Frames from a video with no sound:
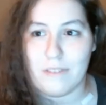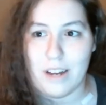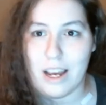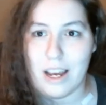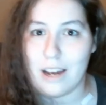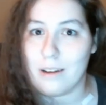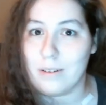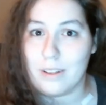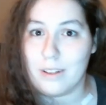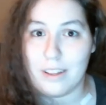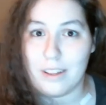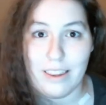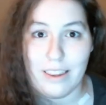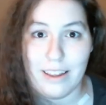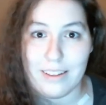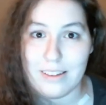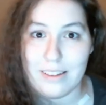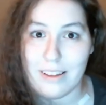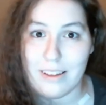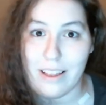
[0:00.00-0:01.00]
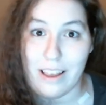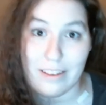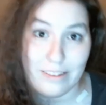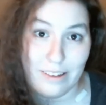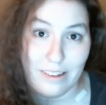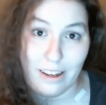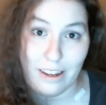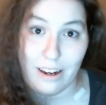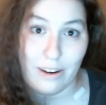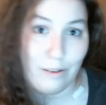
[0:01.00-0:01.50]
now. That's the last
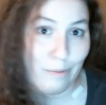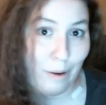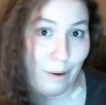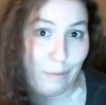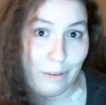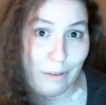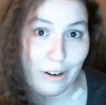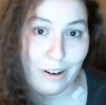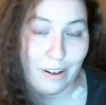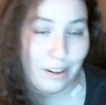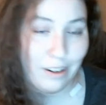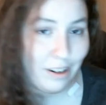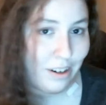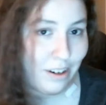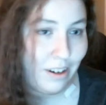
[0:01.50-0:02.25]
thing I remember,